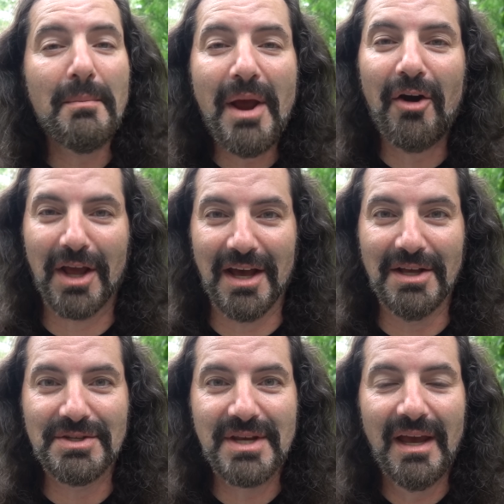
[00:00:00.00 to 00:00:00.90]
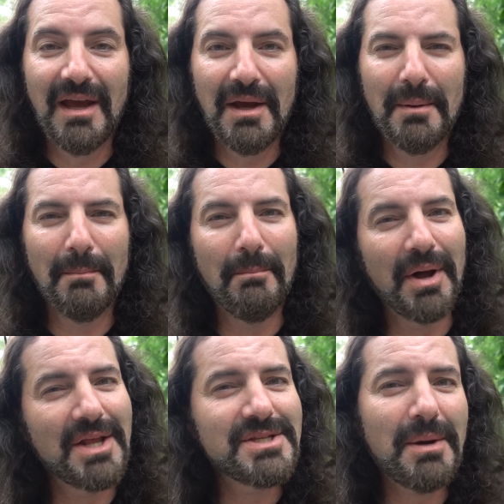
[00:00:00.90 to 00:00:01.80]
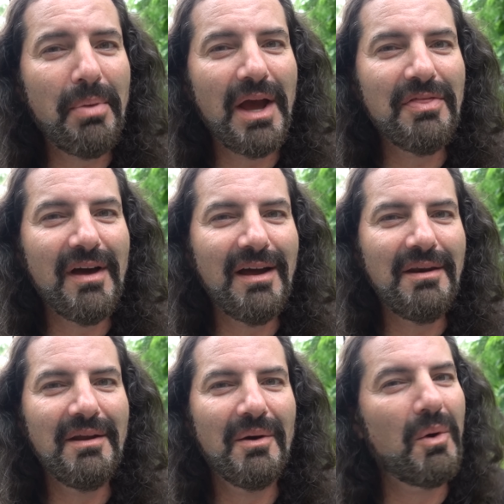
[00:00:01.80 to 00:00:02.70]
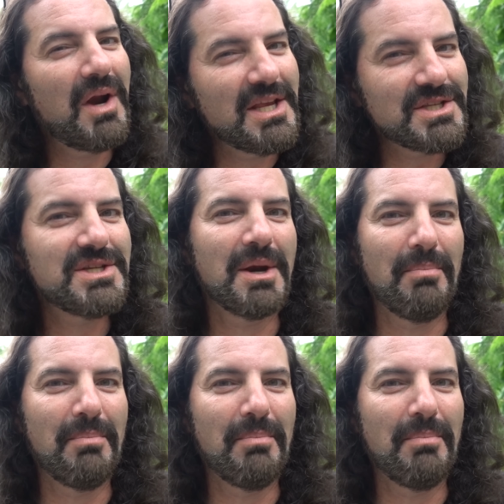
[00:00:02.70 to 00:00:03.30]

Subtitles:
Americas. But is it a python or isn't it a